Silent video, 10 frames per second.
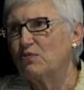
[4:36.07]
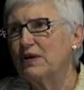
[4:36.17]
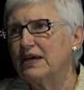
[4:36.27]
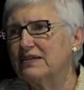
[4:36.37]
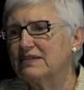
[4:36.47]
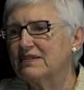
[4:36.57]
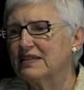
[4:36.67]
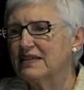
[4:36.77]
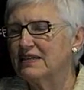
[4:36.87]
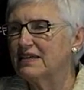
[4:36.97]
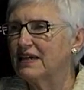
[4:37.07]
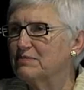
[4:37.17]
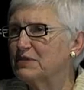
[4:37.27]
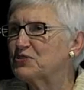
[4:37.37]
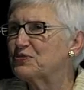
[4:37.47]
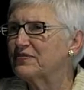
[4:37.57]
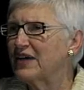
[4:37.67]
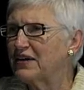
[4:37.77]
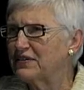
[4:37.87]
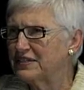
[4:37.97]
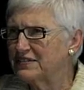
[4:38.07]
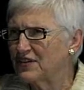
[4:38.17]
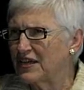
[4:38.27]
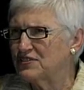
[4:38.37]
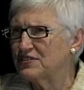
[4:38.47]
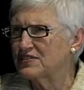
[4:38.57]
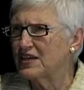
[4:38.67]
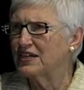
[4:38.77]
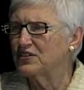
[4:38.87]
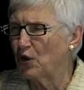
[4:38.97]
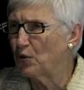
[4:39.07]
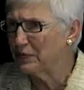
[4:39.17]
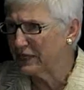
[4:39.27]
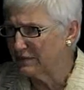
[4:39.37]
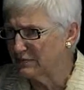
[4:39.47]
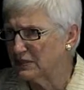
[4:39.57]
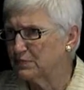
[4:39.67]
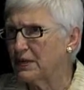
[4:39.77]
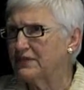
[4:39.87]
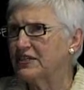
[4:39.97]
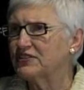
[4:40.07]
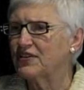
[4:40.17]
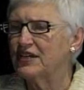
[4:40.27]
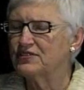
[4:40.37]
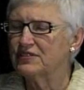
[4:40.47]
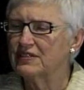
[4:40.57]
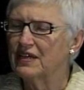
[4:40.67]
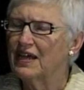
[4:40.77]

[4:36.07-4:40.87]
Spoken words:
when the Ministry of Higher Education decided to open up to private education.